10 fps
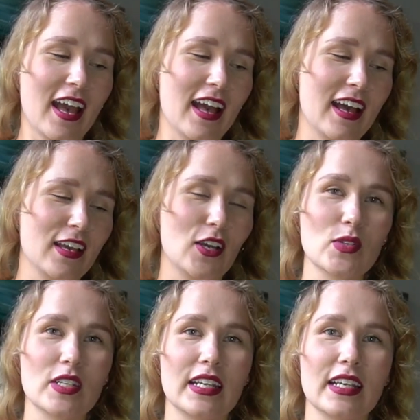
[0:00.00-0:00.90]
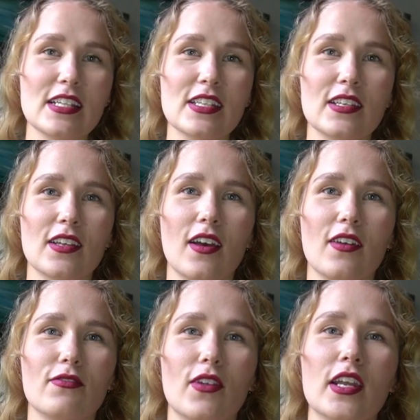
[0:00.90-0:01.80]
I hosted it
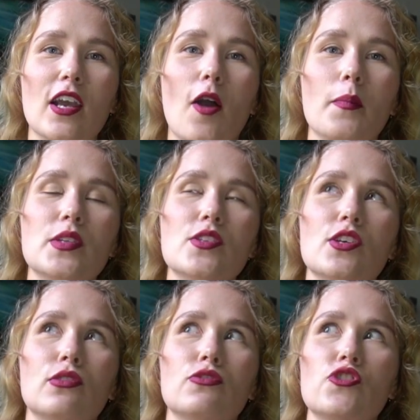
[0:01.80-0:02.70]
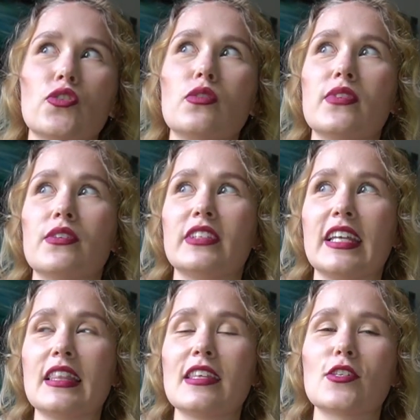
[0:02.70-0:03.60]
running up until June
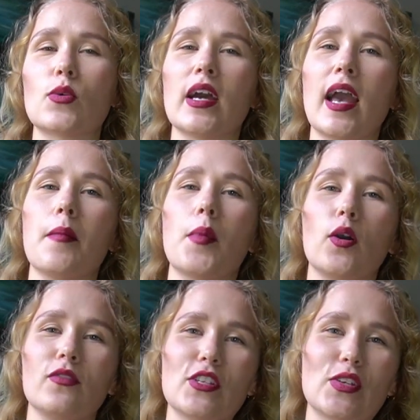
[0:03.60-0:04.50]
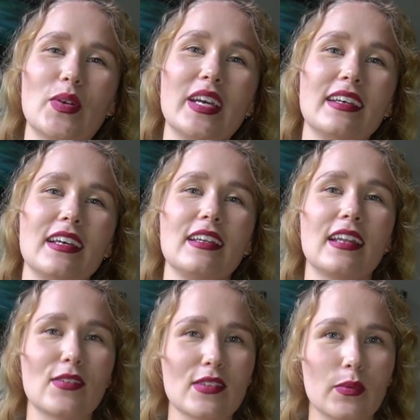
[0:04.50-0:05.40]
15th, so I am overdue in
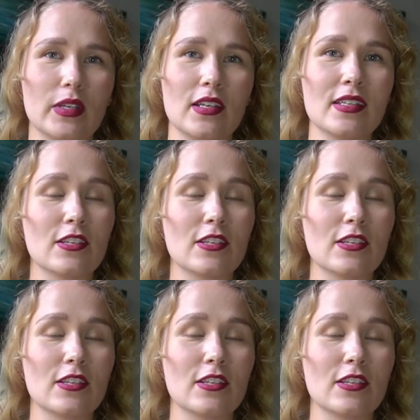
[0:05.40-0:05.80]
announcing winners.